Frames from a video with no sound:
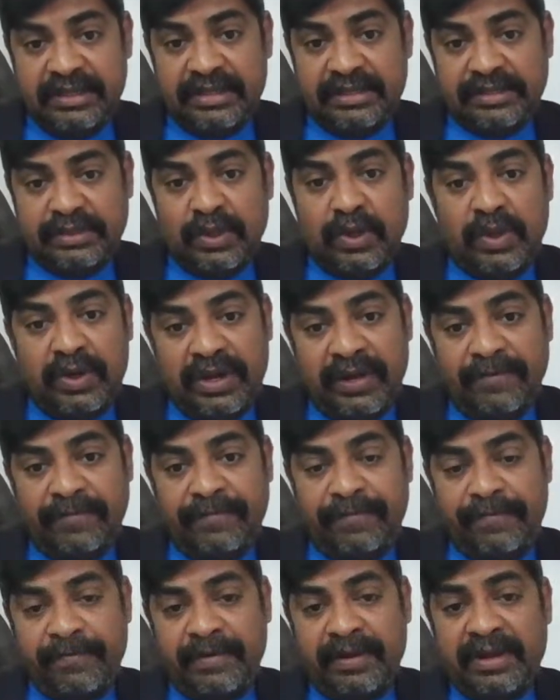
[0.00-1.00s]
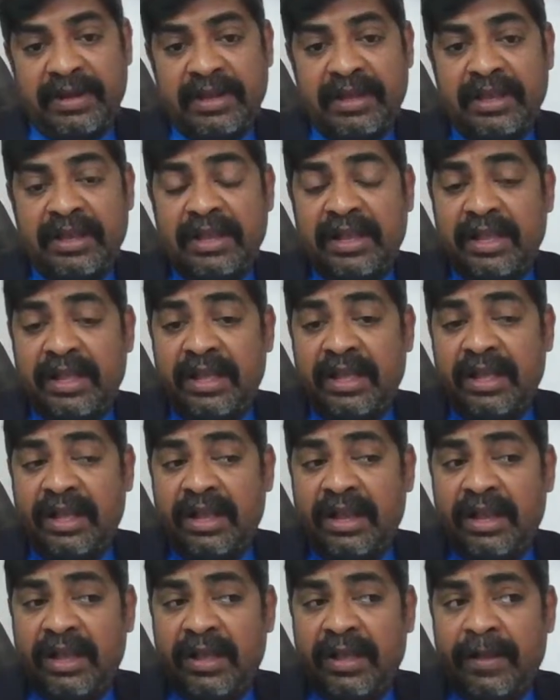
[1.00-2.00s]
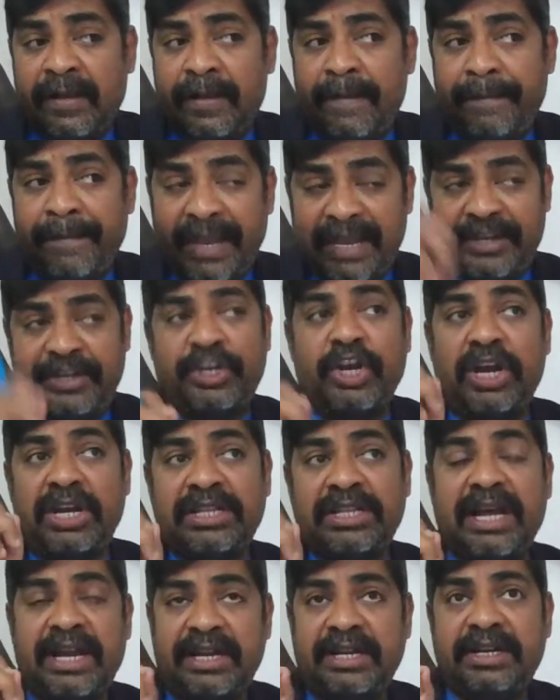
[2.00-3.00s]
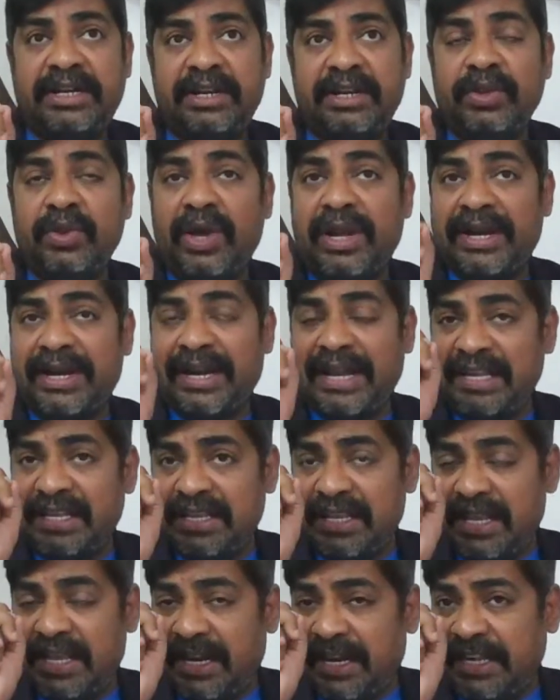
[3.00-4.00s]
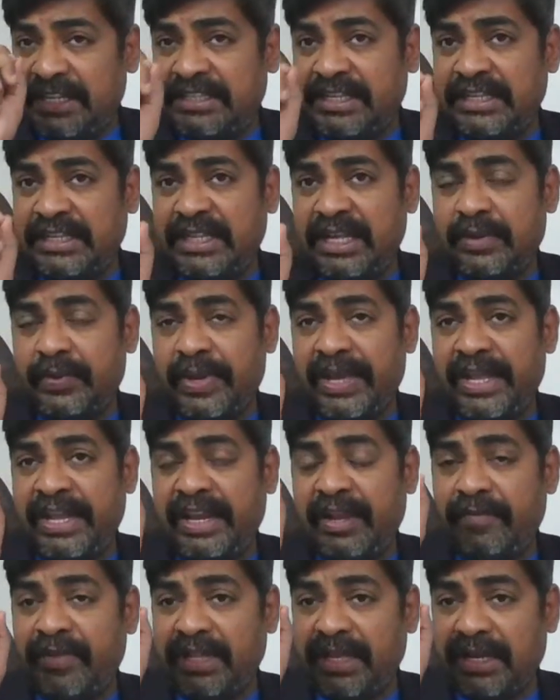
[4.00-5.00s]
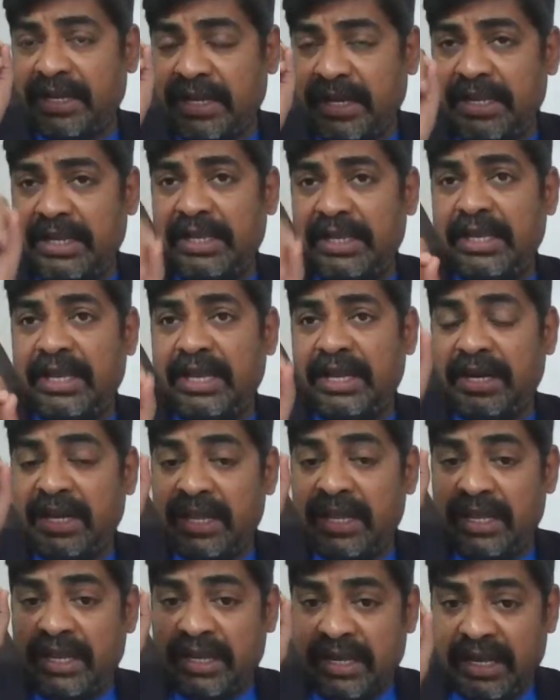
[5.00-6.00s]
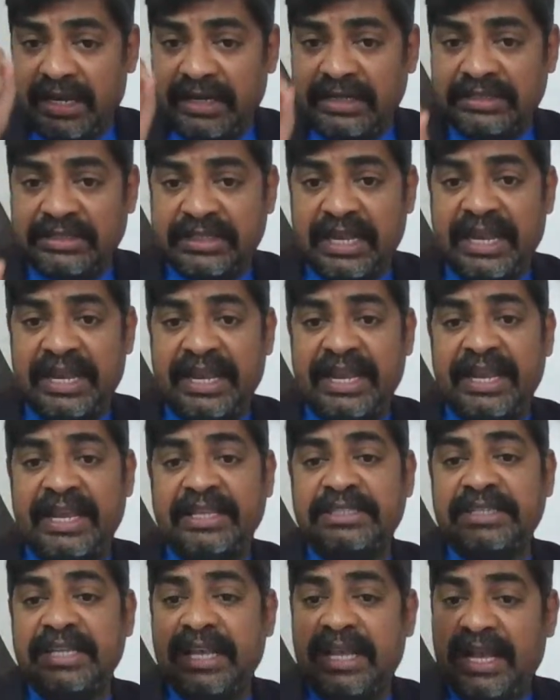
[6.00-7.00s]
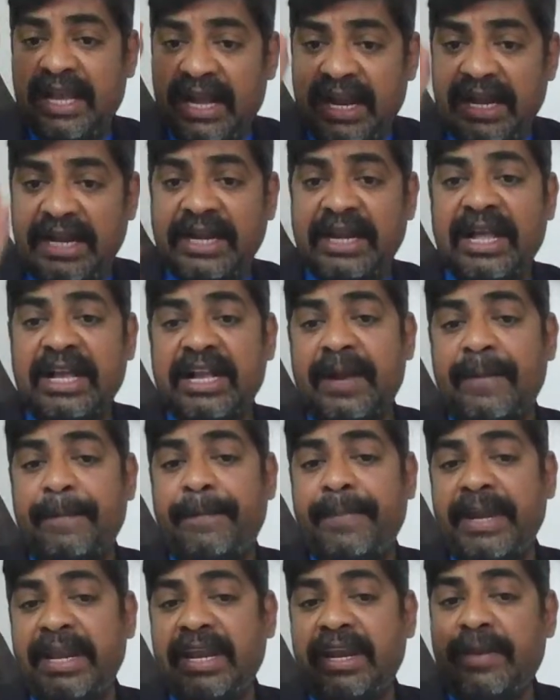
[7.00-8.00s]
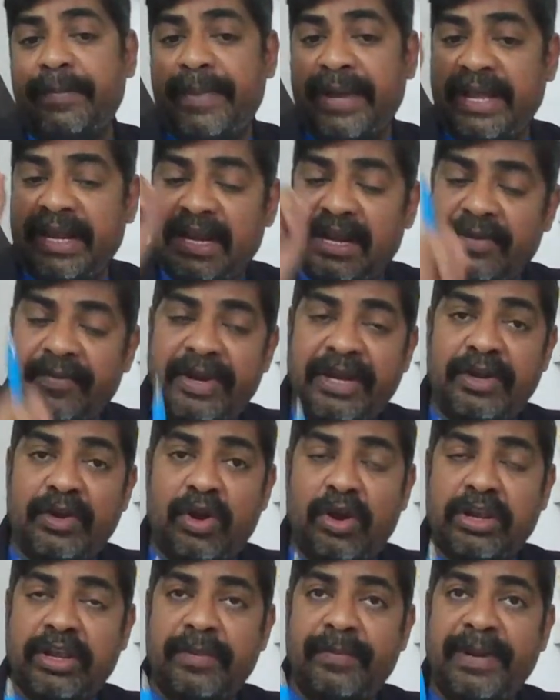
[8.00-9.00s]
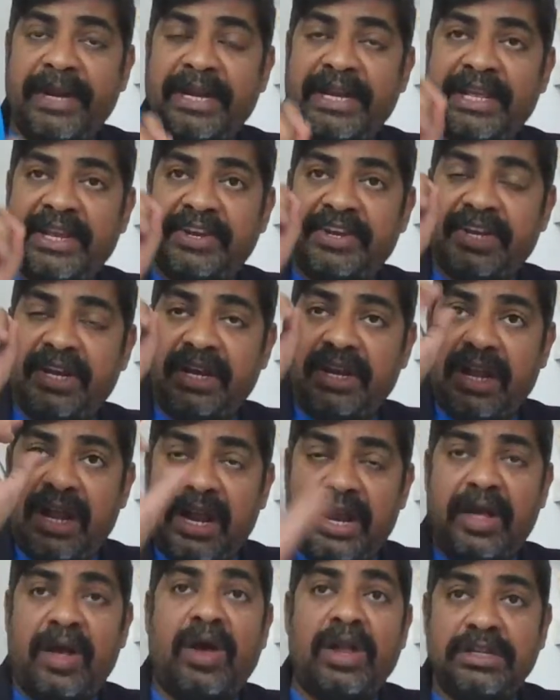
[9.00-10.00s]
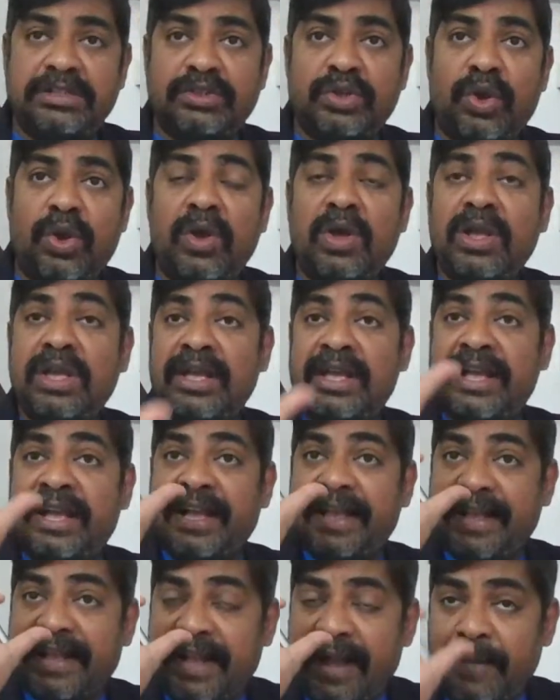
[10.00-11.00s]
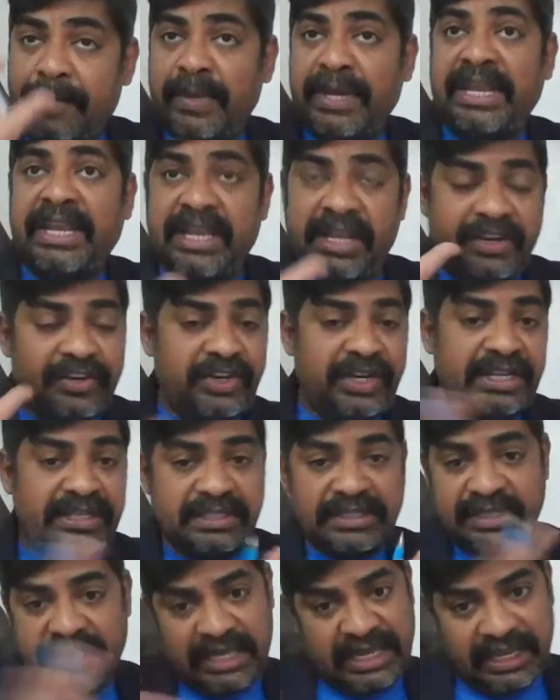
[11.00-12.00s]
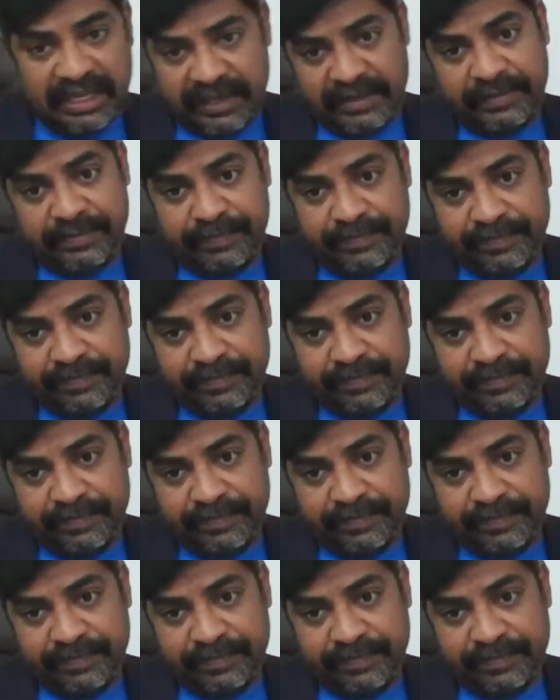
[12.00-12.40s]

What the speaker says: So now make sure that you are raising the query with a clear, concise, and accompanied by relevant documentation. And also communication is key.